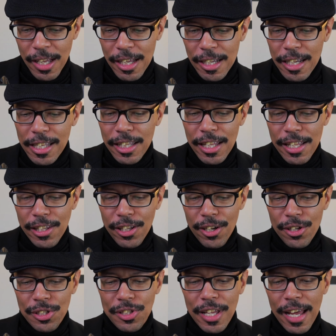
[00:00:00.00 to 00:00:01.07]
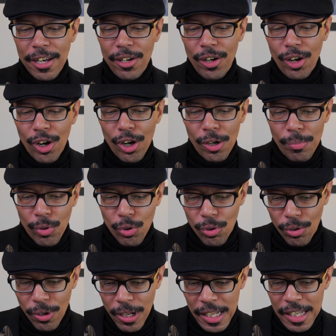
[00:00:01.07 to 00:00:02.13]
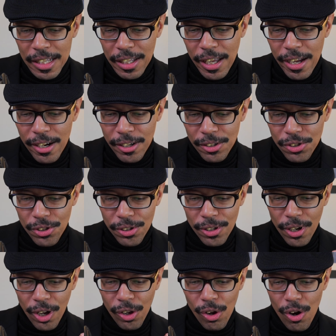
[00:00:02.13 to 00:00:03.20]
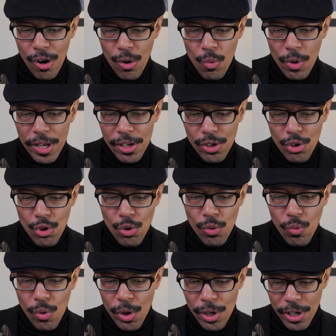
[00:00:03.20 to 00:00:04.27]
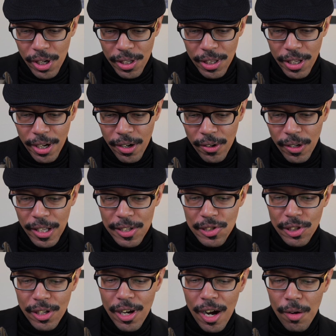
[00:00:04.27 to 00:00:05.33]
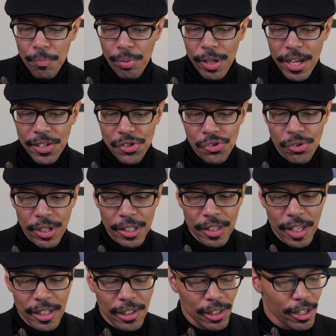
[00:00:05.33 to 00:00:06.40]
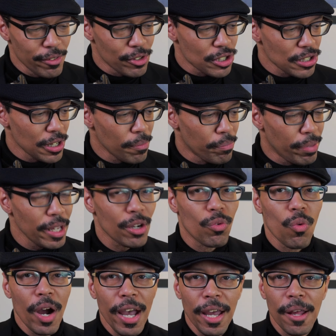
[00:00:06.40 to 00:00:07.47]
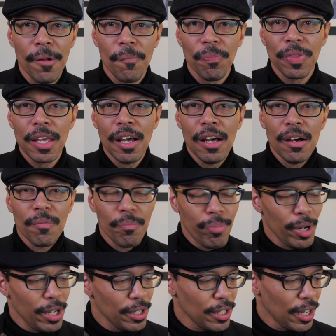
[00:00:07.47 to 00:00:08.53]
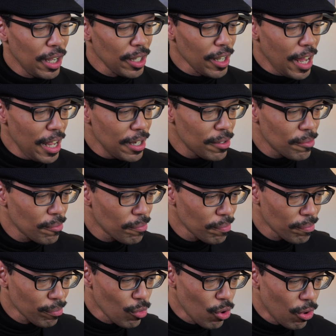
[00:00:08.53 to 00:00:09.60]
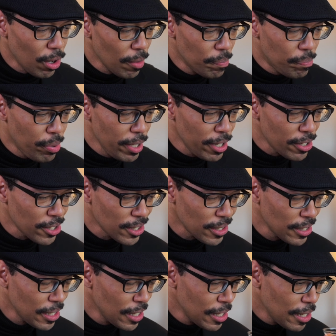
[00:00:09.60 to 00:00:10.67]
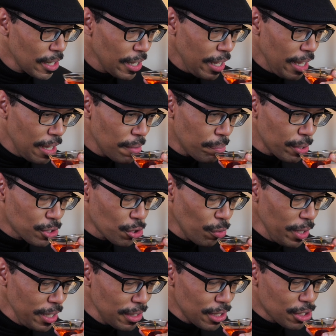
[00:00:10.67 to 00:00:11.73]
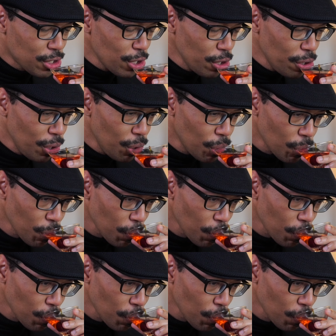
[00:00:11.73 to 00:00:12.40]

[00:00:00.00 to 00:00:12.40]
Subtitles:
And then there's that herbal character along with new wood in there. It's a complex drink that delivers in a big way, but a lot more bitter. And between the two,